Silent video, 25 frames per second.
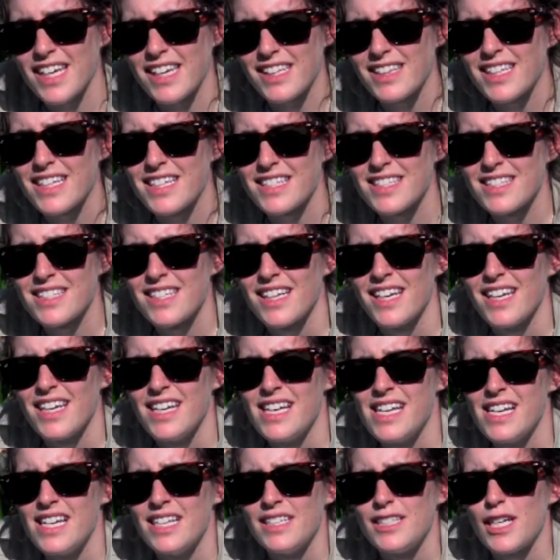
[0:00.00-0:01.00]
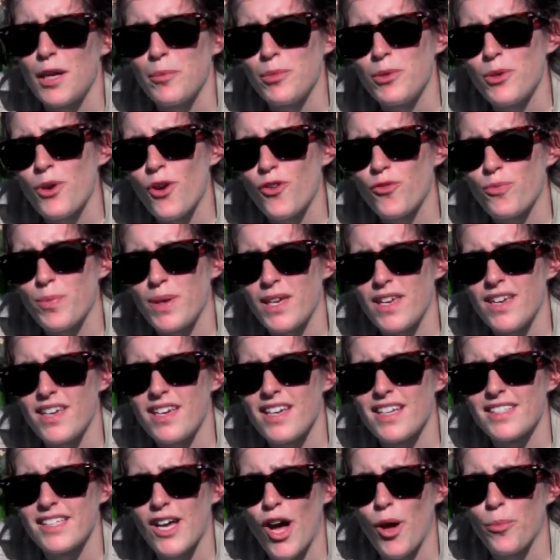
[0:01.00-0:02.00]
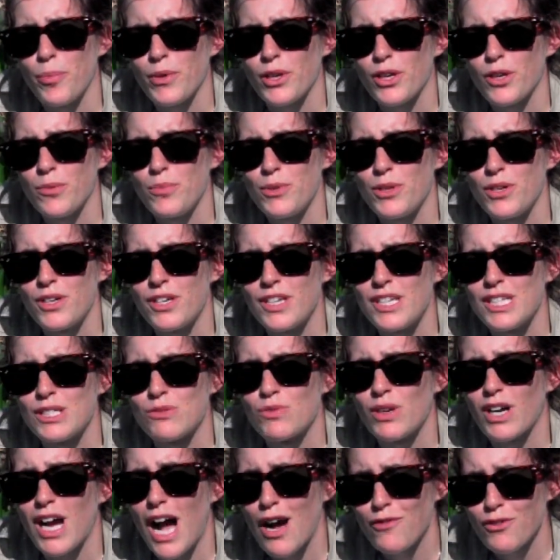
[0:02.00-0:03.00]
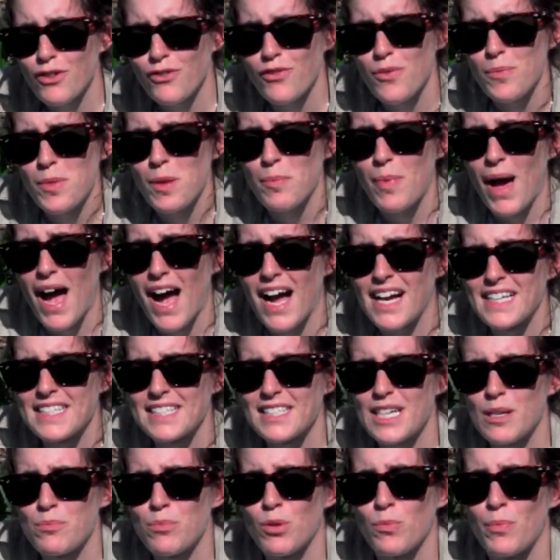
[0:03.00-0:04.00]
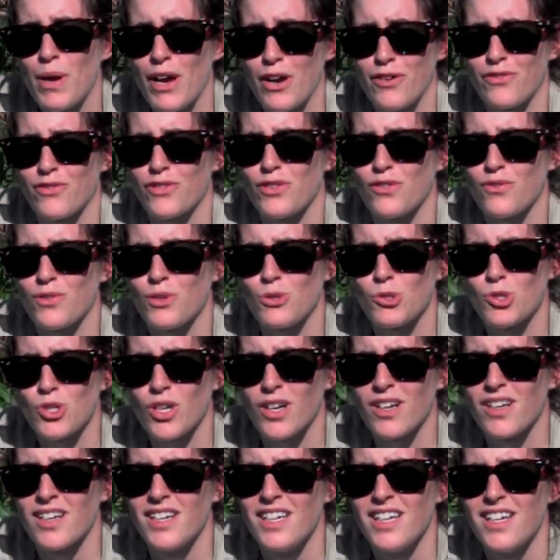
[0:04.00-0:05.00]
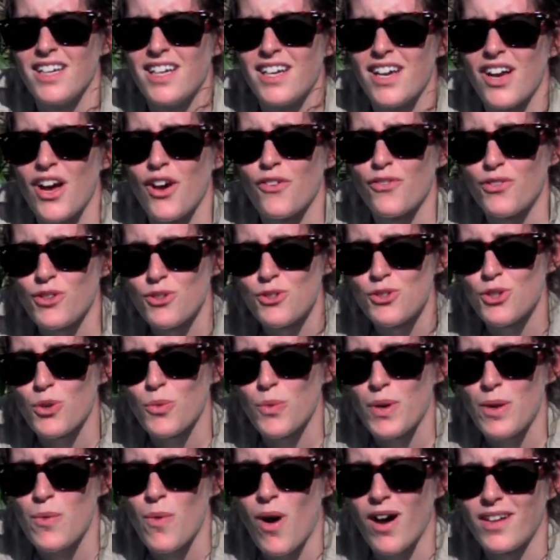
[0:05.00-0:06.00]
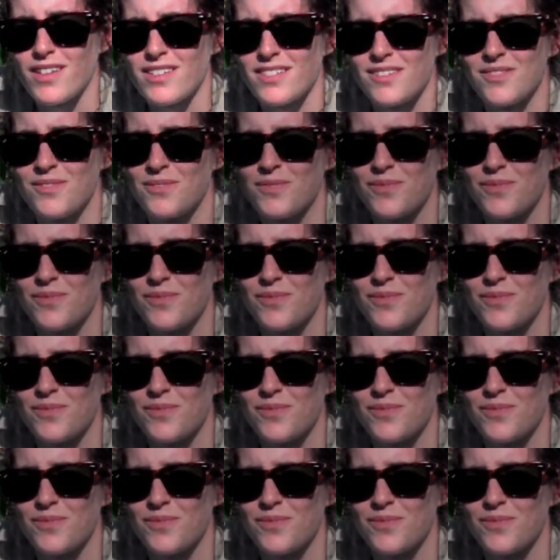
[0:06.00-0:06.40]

like this, WFP is helping communities recover from the past and prepare for the future, the future we want.